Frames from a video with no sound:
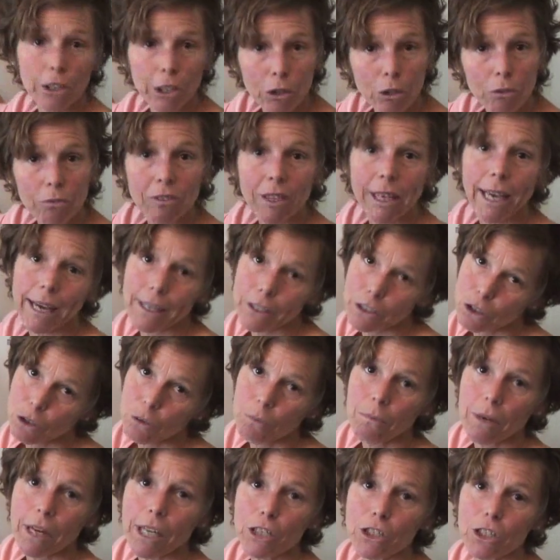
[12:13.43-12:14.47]
you if you got too
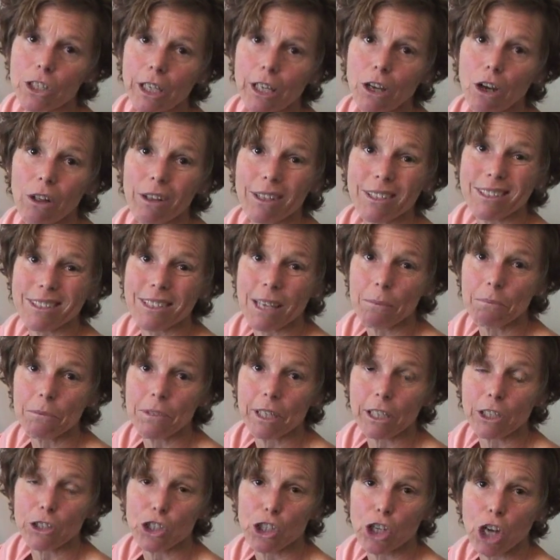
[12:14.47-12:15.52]
much. They call it
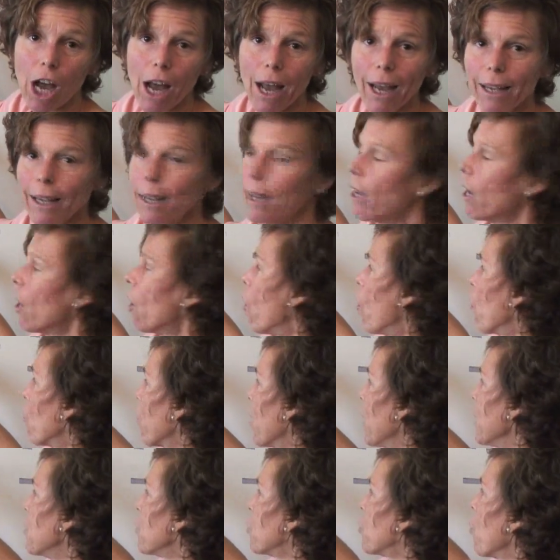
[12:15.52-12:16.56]
septic shock.
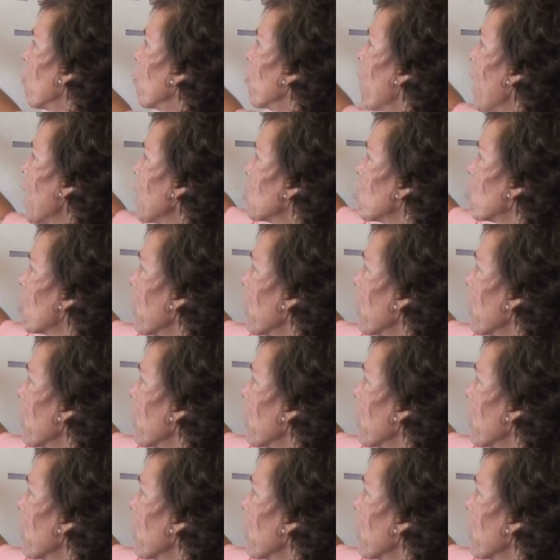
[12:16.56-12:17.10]
Okay, so that's